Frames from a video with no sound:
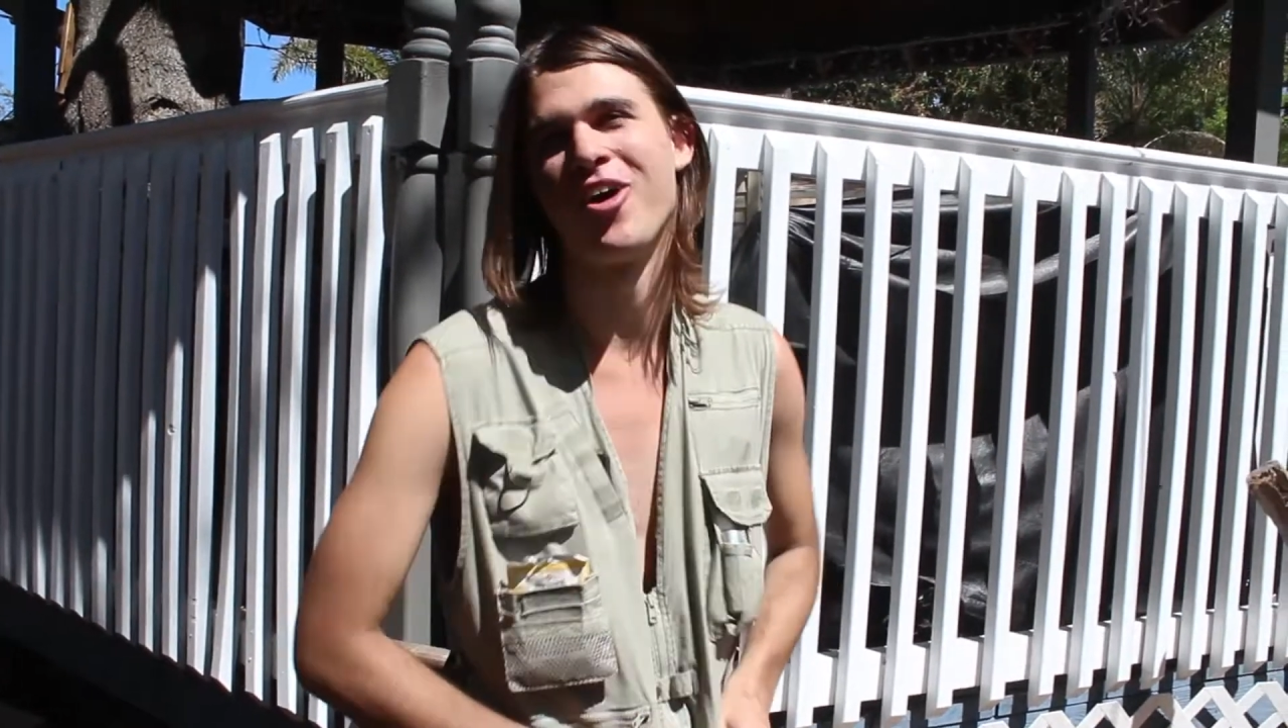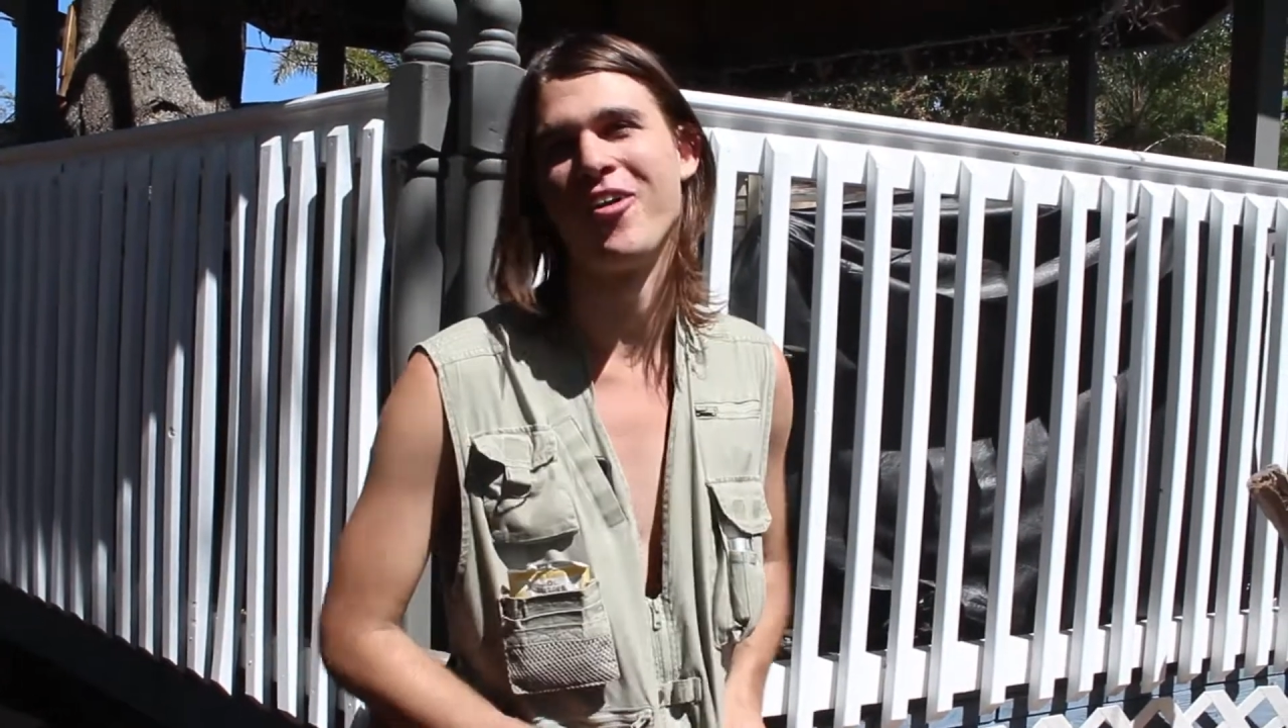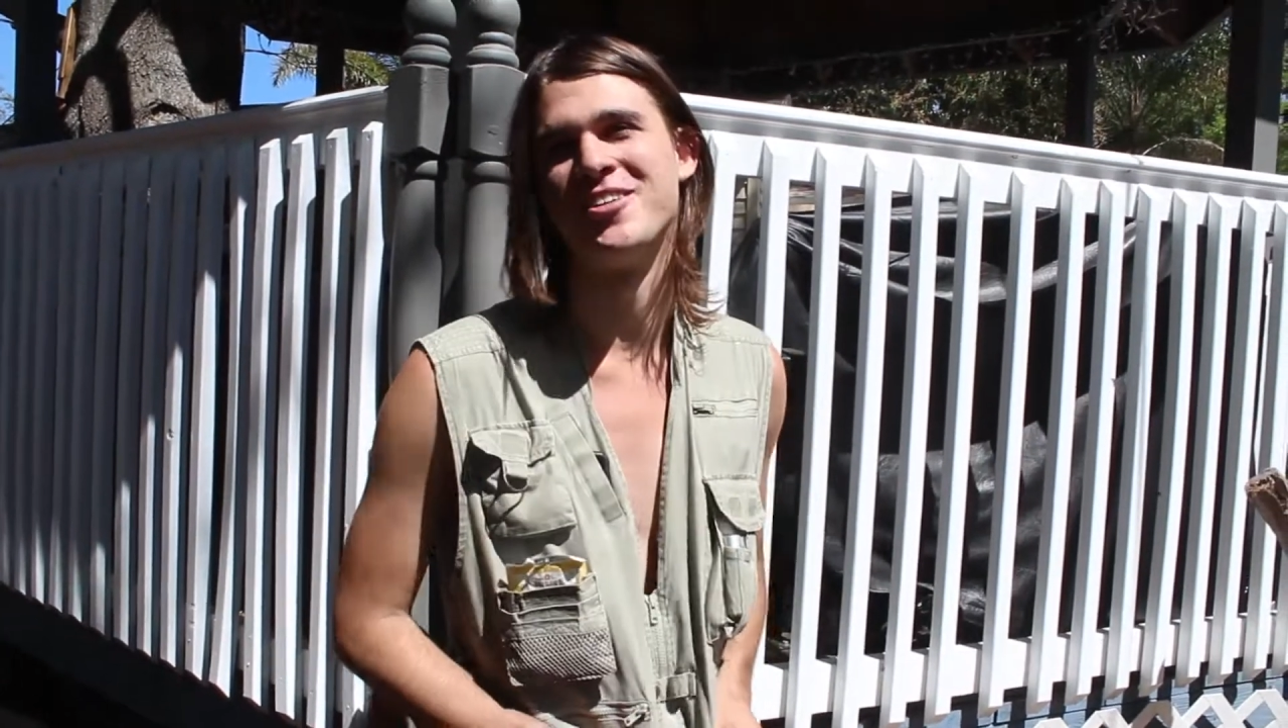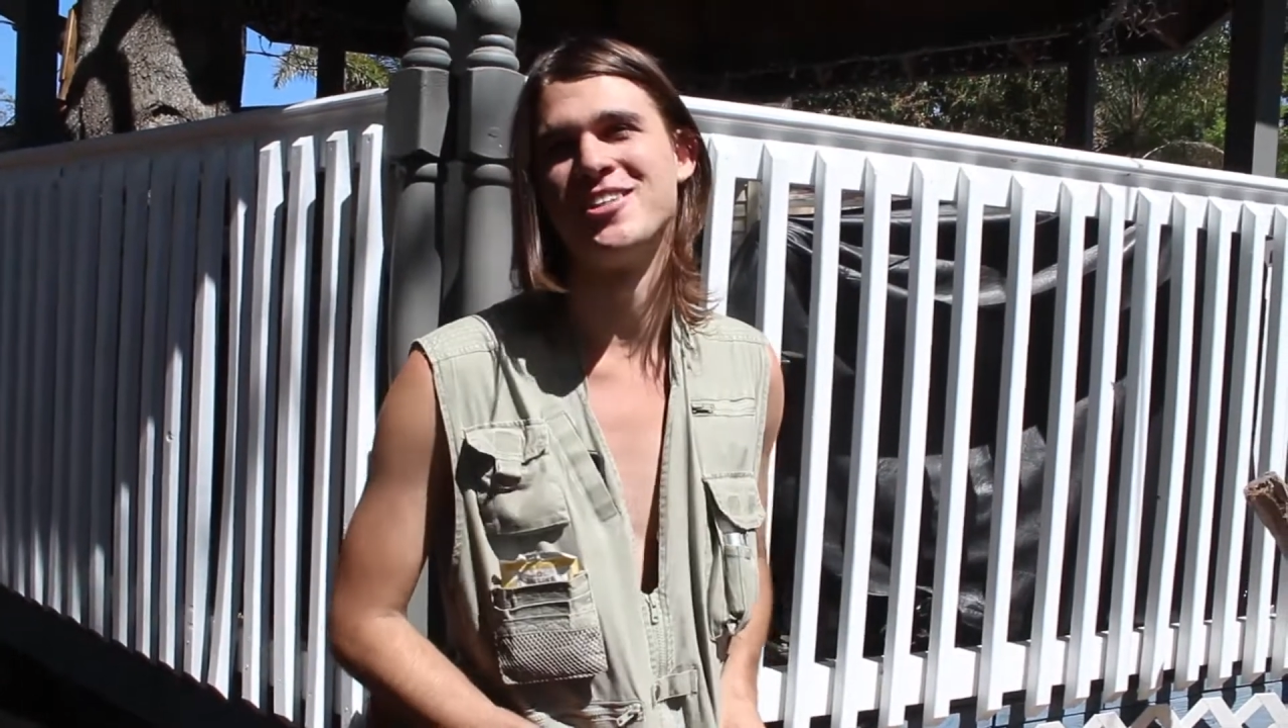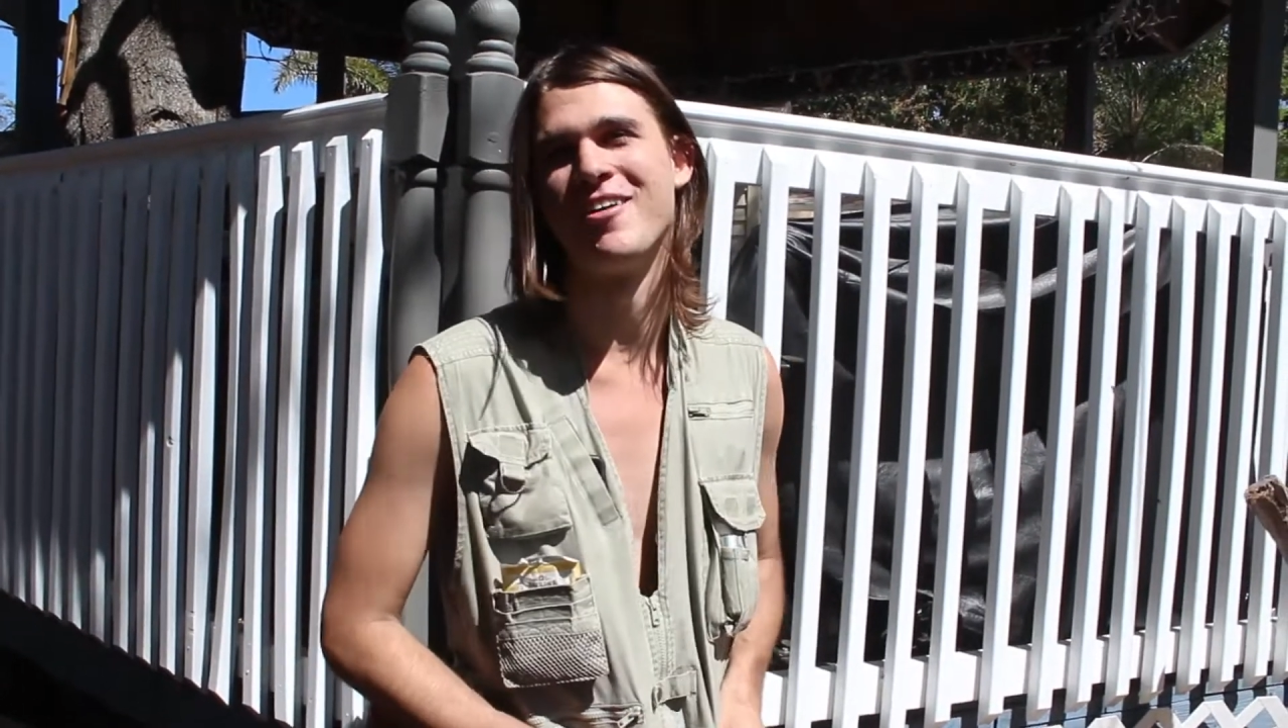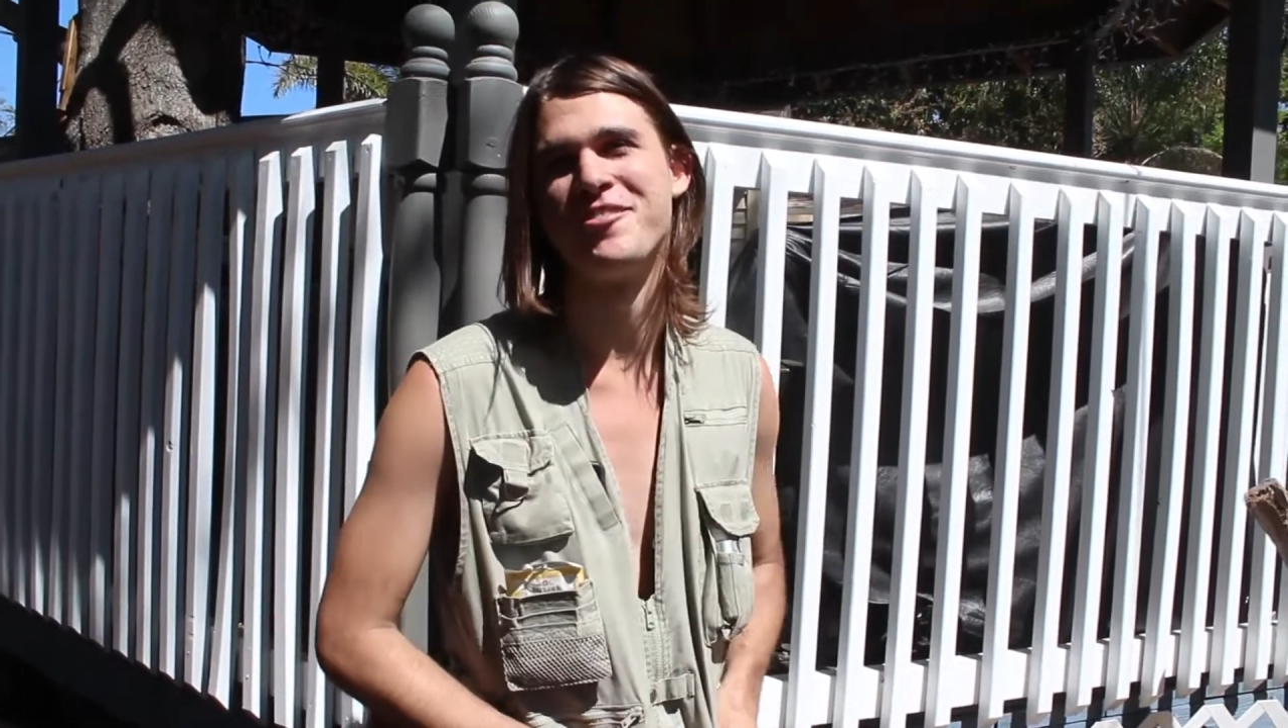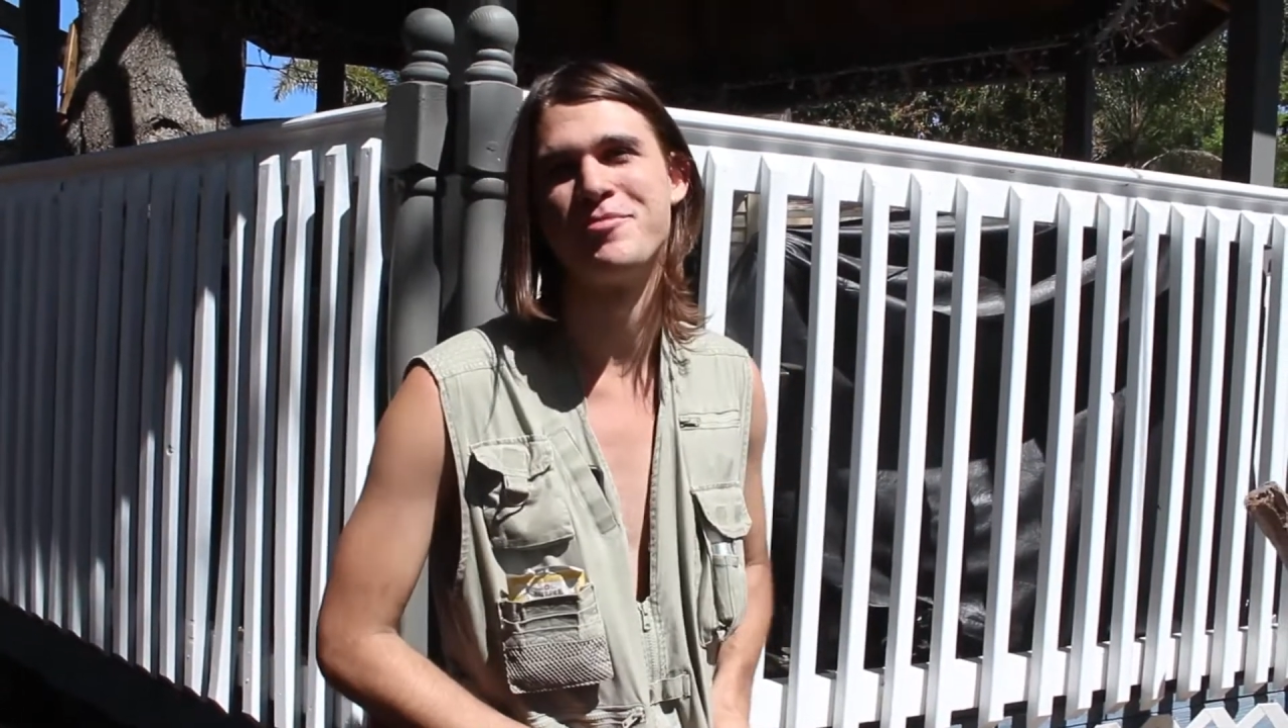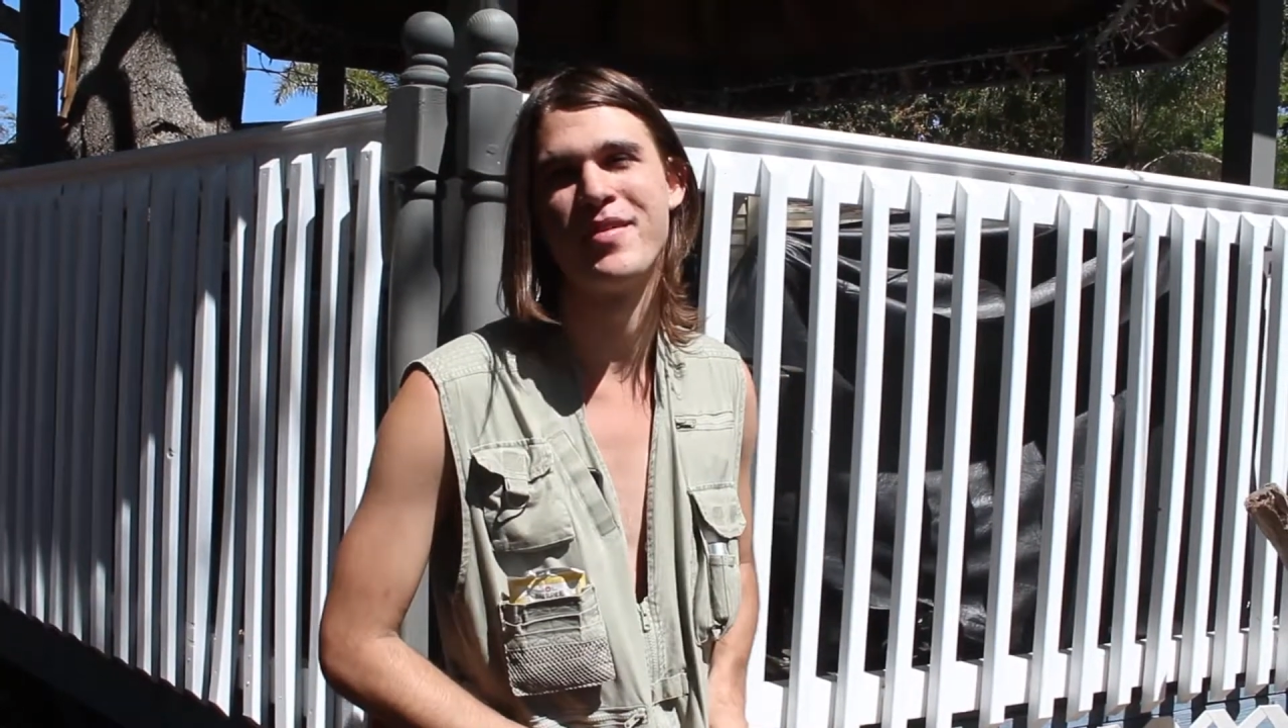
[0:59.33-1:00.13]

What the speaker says: call ourselves.